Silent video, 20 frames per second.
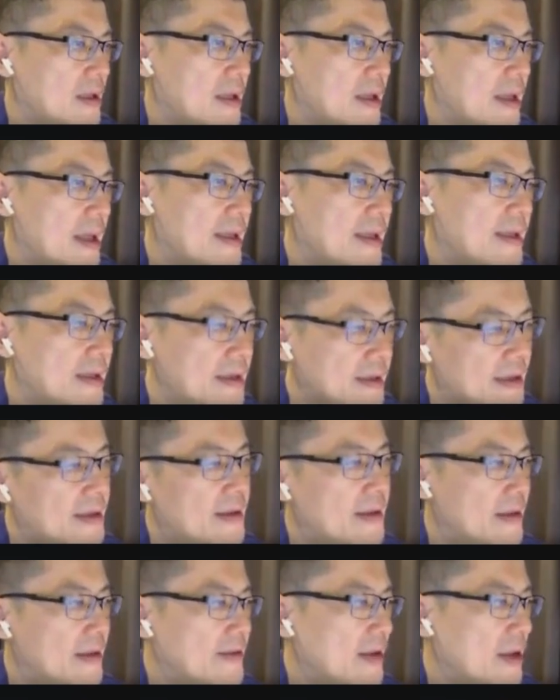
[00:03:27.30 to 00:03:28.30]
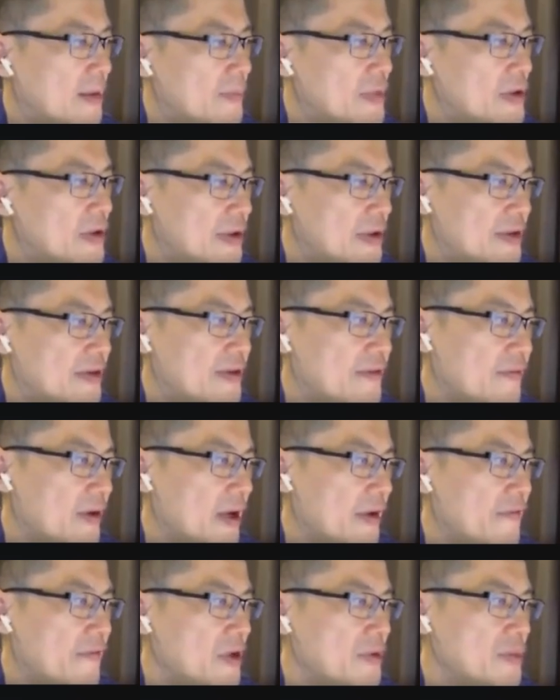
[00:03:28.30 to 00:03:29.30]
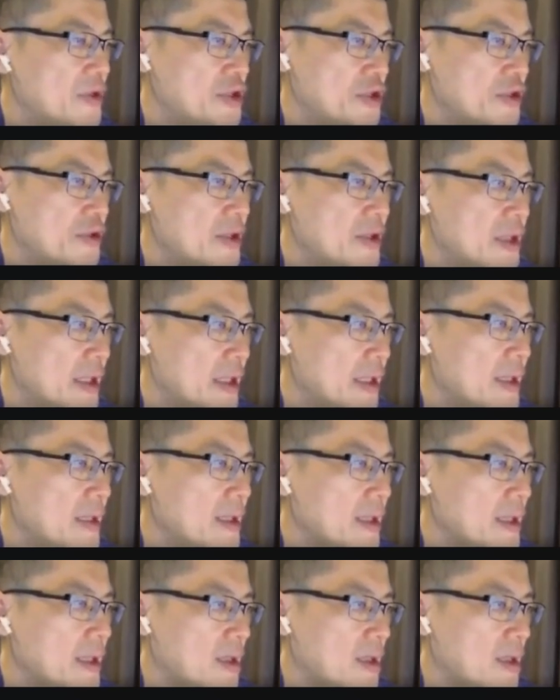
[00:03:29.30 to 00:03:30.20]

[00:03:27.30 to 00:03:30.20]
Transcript: and in that example is a 5-year maturity.